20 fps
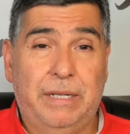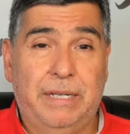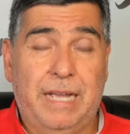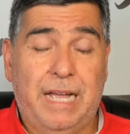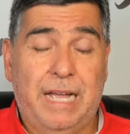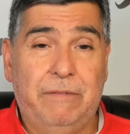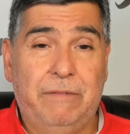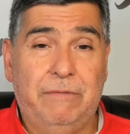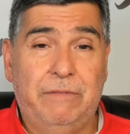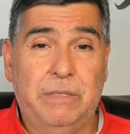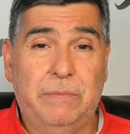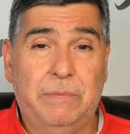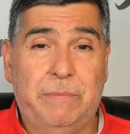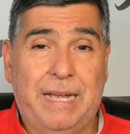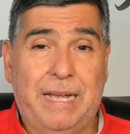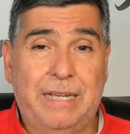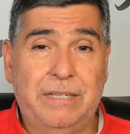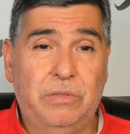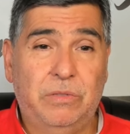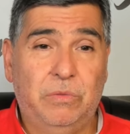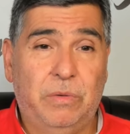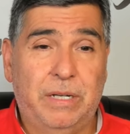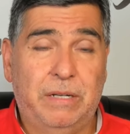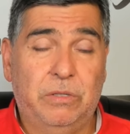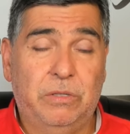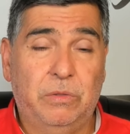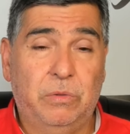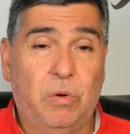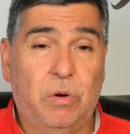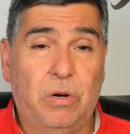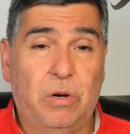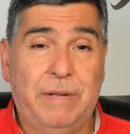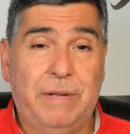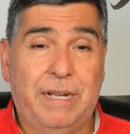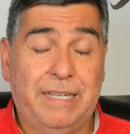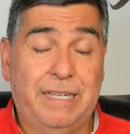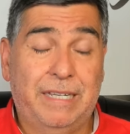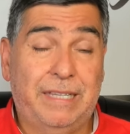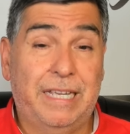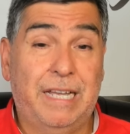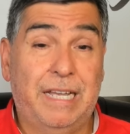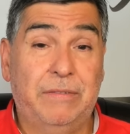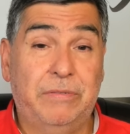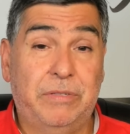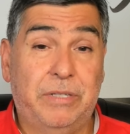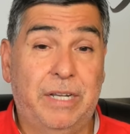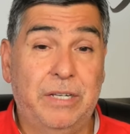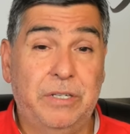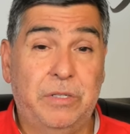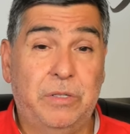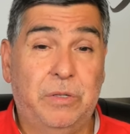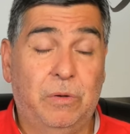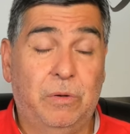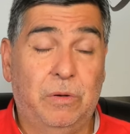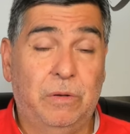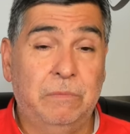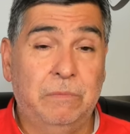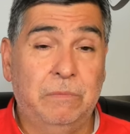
half his passes when he was quarterbacked at the FCS school